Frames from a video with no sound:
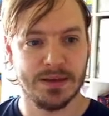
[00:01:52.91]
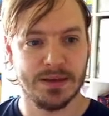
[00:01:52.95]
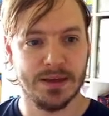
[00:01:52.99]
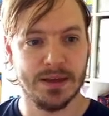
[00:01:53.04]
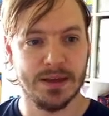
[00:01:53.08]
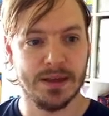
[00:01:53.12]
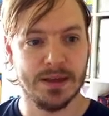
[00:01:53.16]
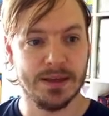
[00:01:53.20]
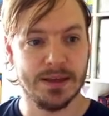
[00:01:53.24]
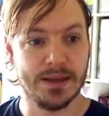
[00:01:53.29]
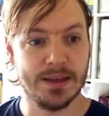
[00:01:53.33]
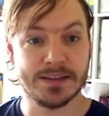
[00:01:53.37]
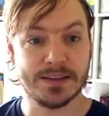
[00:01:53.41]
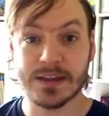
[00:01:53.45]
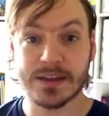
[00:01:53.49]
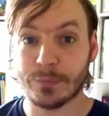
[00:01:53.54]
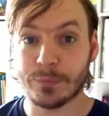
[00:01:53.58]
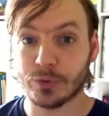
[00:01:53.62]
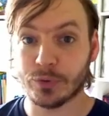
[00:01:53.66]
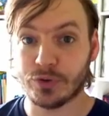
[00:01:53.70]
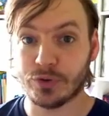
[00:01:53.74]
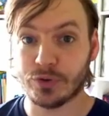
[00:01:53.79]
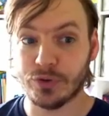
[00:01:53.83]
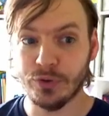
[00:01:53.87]
Uh,
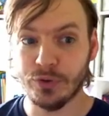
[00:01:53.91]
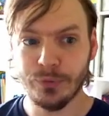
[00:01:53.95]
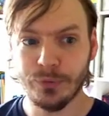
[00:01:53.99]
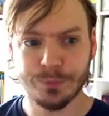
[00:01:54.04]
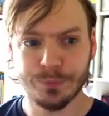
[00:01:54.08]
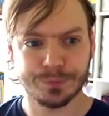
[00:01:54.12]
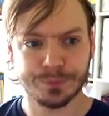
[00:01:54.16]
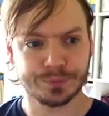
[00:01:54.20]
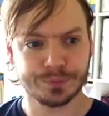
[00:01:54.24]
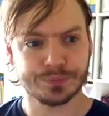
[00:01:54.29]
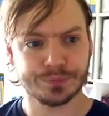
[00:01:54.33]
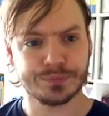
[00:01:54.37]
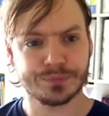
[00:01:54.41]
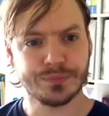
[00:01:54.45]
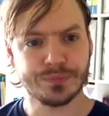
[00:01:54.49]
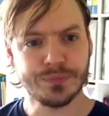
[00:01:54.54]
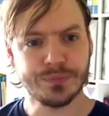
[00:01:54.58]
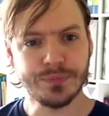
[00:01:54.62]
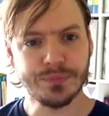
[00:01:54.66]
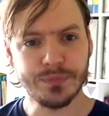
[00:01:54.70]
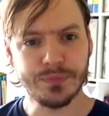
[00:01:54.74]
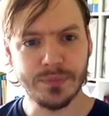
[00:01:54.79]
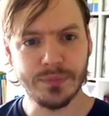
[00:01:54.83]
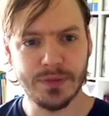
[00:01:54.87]
example 2
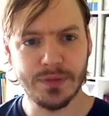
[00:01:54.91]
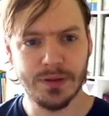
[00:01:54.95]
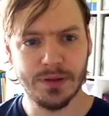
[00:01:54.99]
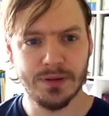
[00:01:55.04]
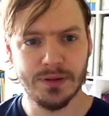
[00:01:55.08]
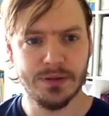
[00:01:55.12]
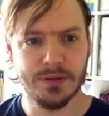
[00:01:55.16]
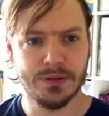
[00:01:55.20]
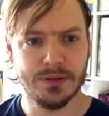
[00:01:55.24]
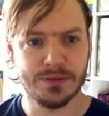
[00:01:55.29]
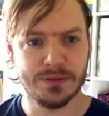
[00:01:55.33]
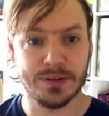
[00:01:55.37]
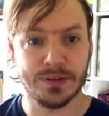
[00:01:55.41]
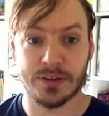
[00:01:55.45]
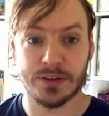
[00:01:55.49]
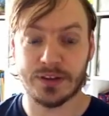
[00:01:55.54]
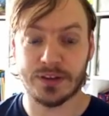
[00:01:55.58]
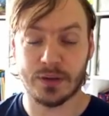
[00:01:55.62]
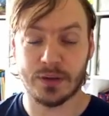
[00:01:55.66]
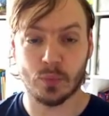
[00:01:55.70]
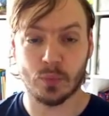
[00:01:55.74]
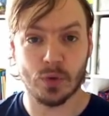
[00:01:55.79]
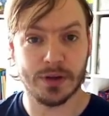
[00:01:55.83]
says then